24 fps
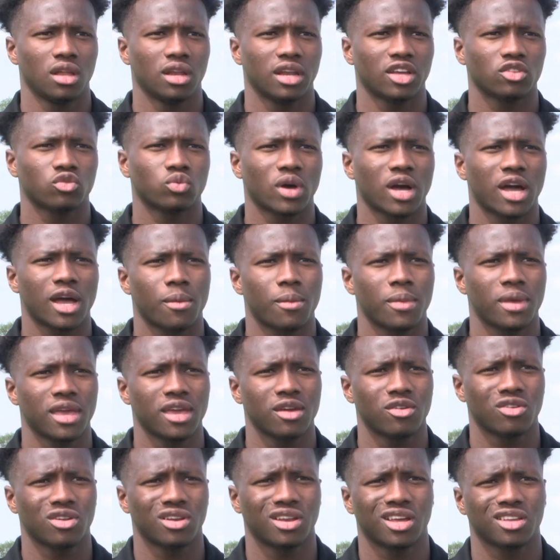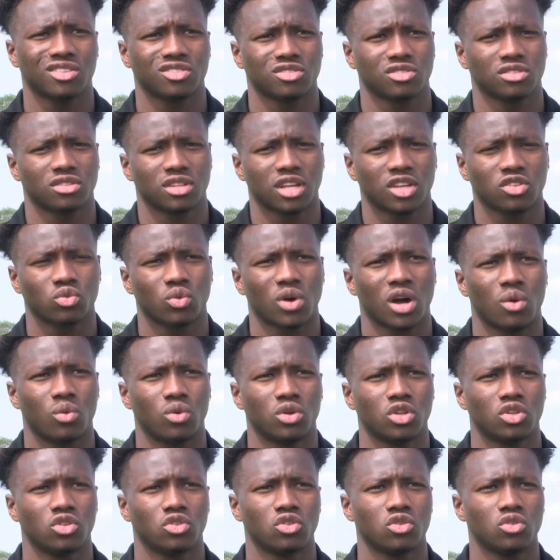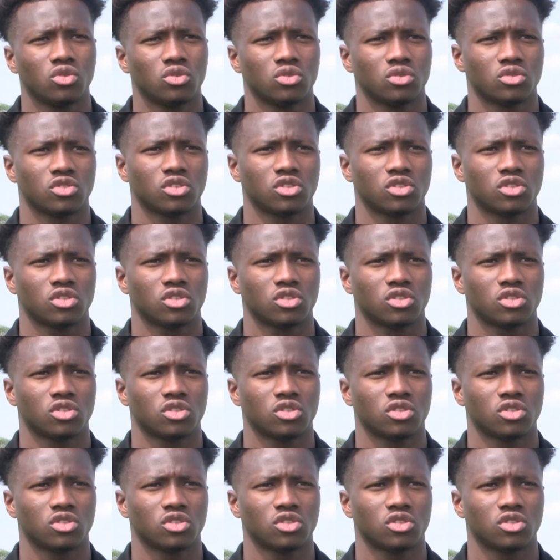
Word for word: that's why I'm here and that's that's what I want to do.